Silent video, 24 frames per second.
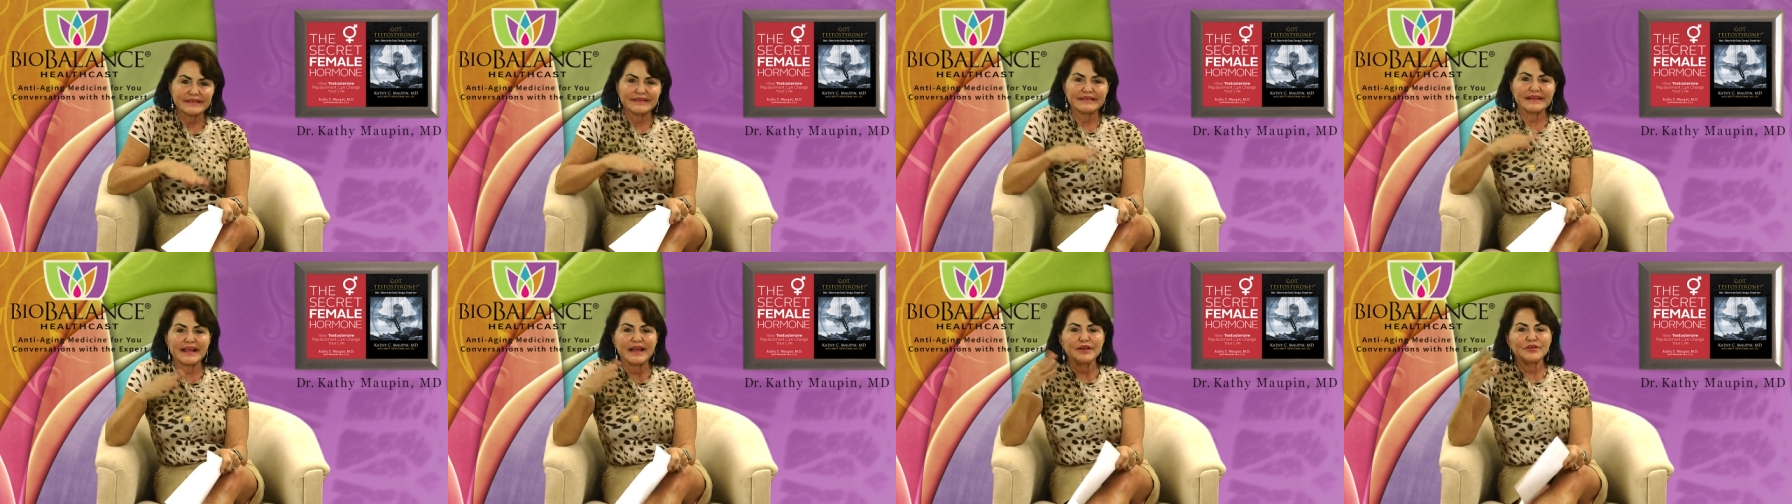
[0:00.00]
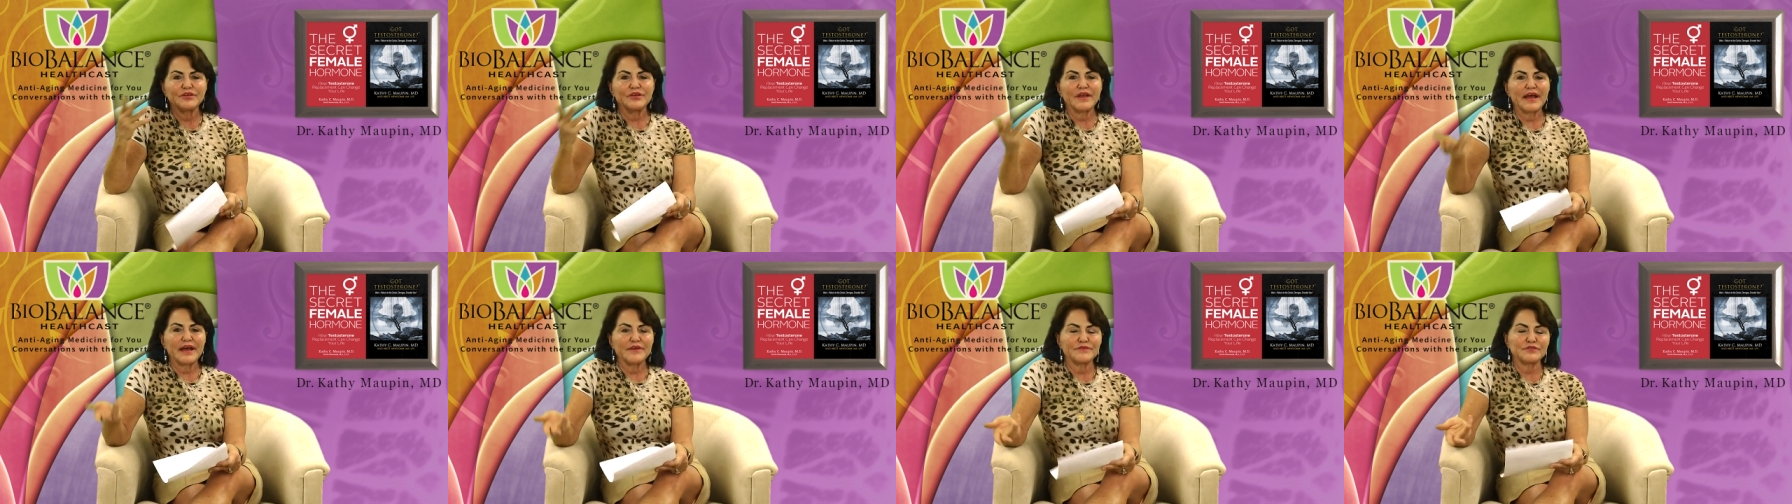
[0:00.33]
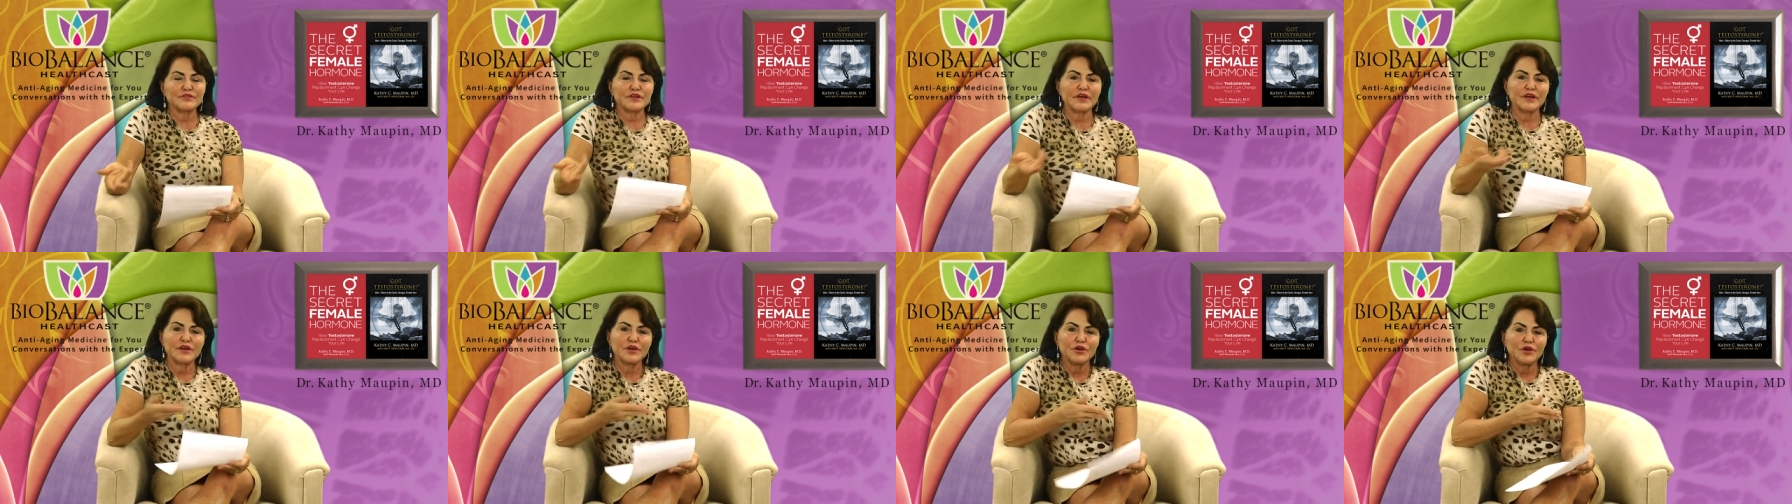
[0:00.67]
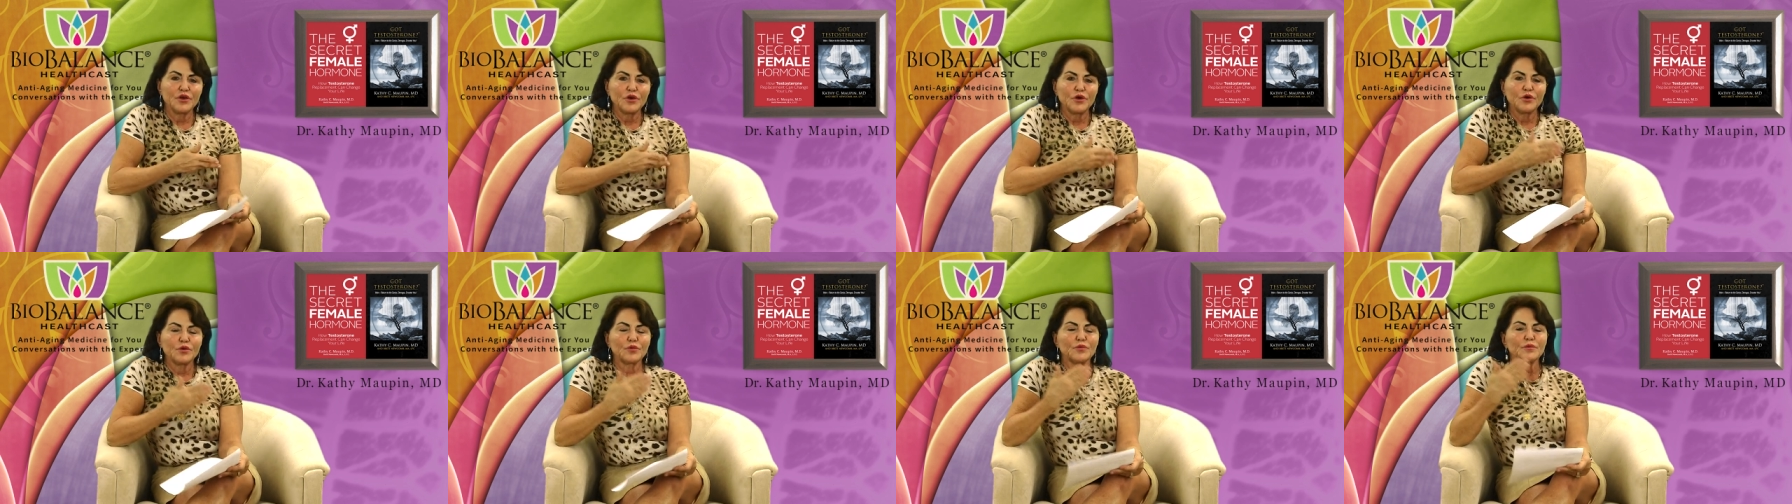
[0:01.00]
Now you have to
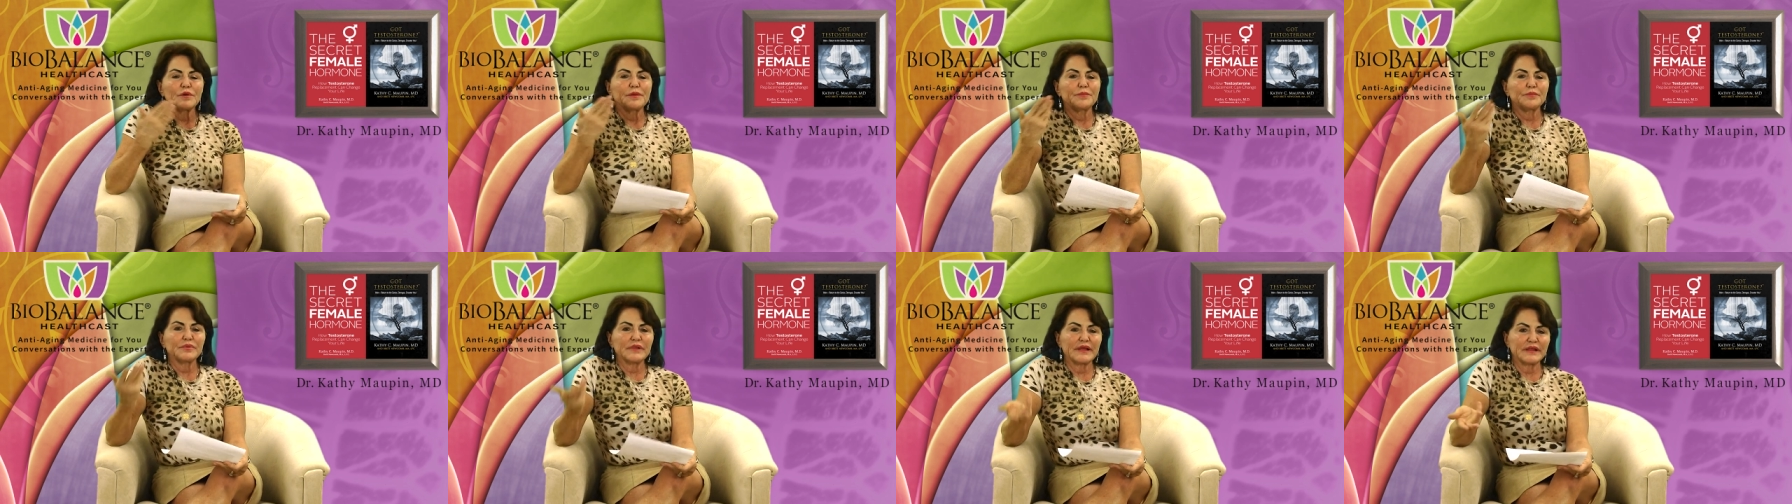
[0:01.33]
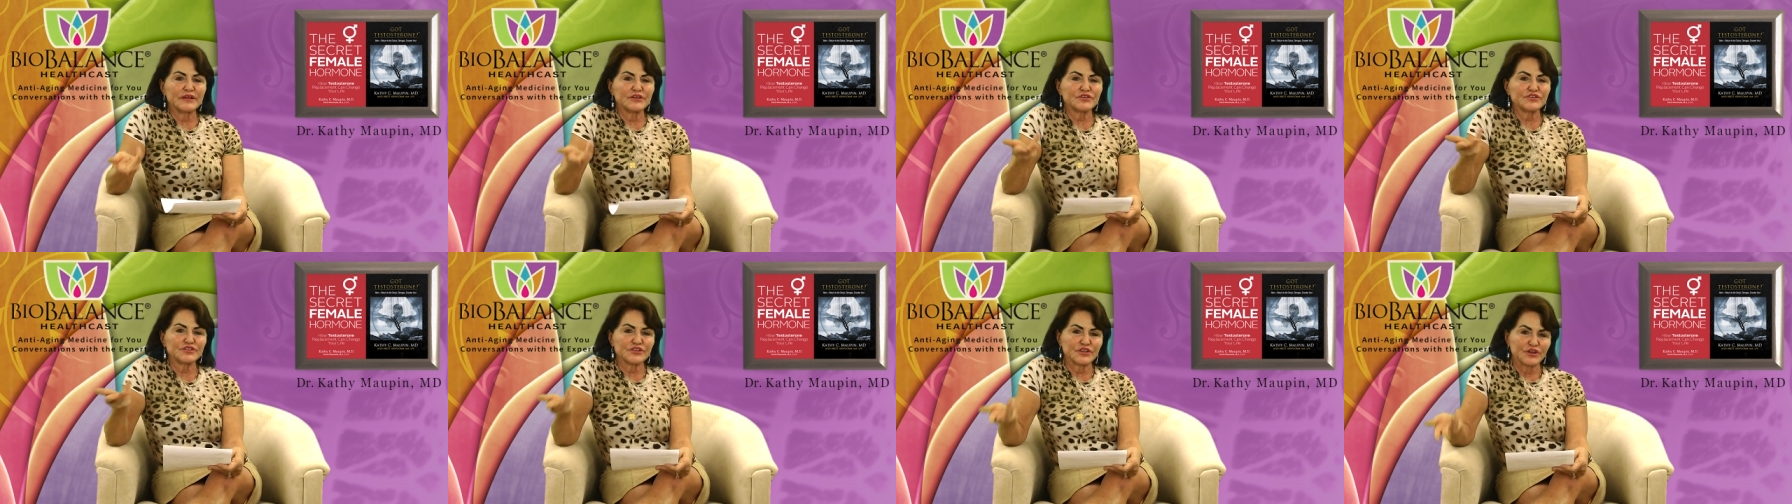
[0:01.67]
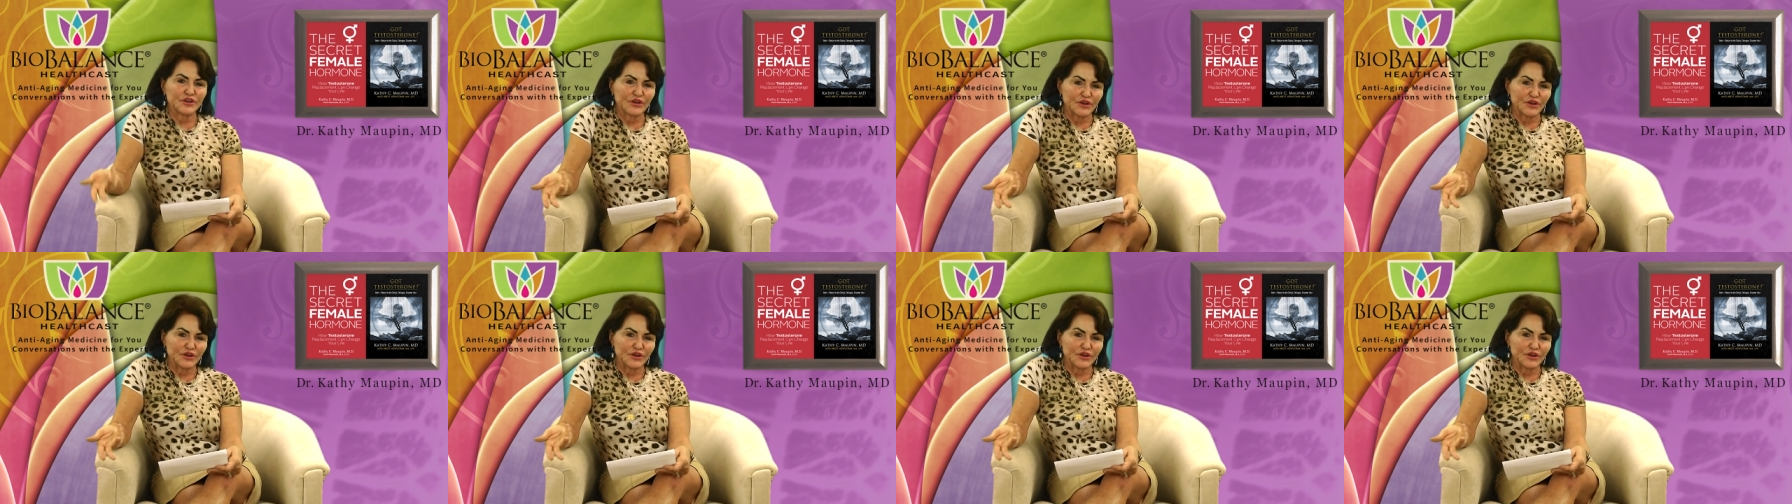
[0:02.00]
replenish the